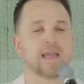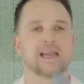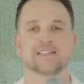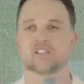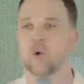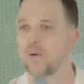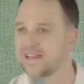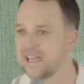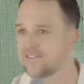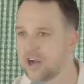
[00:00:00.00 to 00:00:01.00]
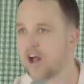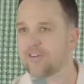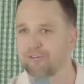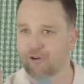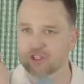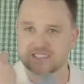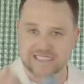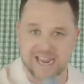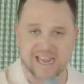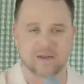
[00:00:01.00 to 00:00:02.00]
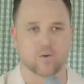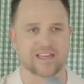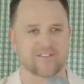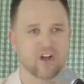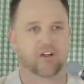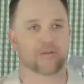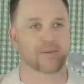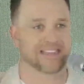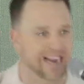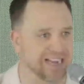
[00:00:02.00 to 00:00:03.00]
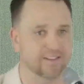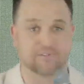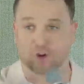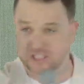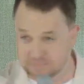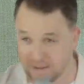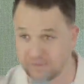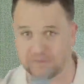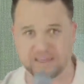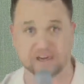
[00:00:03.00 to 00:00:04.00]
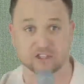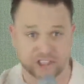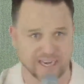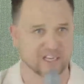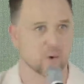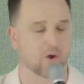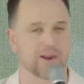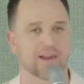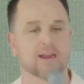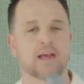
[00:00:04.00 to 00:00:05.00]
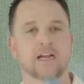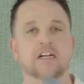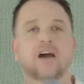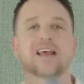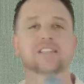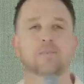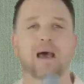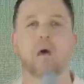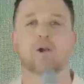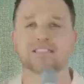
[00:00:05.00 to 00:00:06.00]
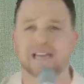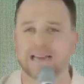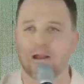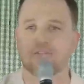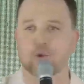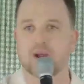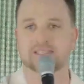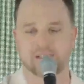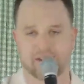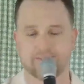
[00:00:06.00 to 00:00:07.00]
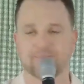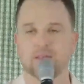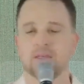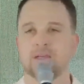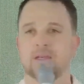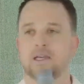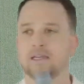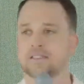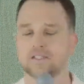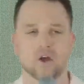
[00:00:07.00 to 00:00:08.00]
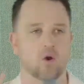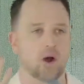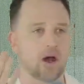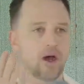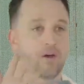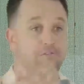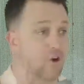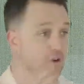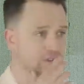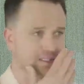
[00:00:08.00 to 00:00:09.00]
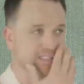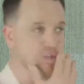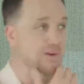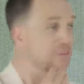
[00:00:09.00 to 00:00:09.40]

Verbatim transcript: And so when we give God the first ten, when we give God the beginning, the first month of the year, January, God has the power to take care of the rest of it. And so uh, first, and so we